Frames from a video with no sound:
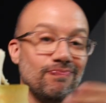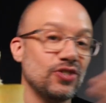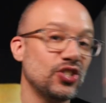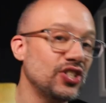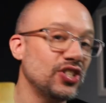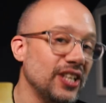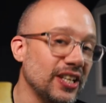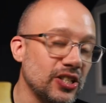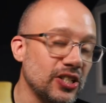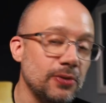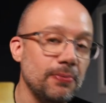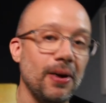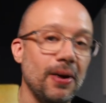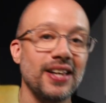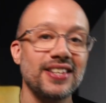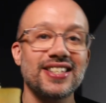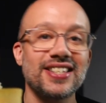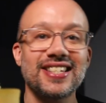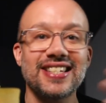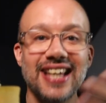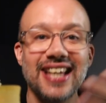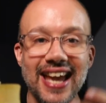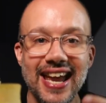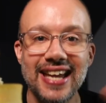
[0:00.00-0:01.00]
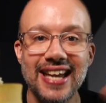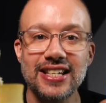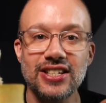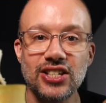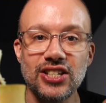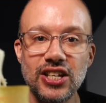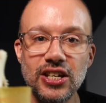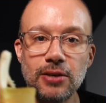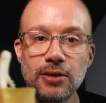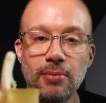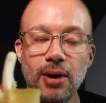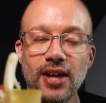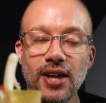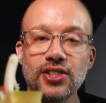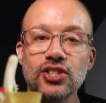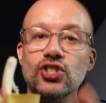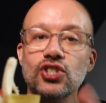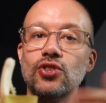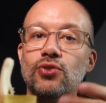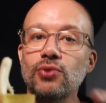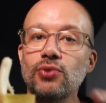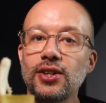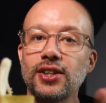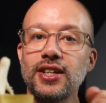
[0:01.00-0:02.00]
6 months to 18 months
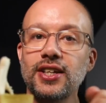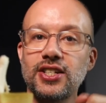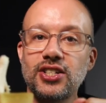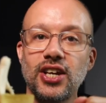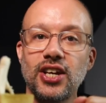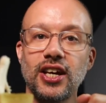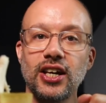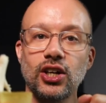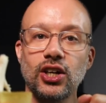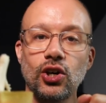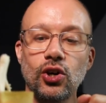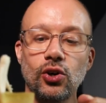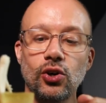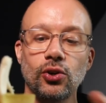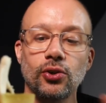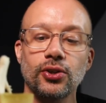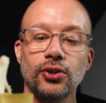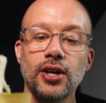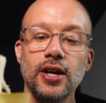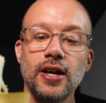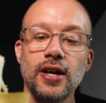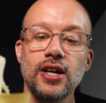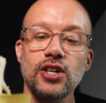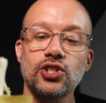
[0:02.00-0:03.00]
to really take hold.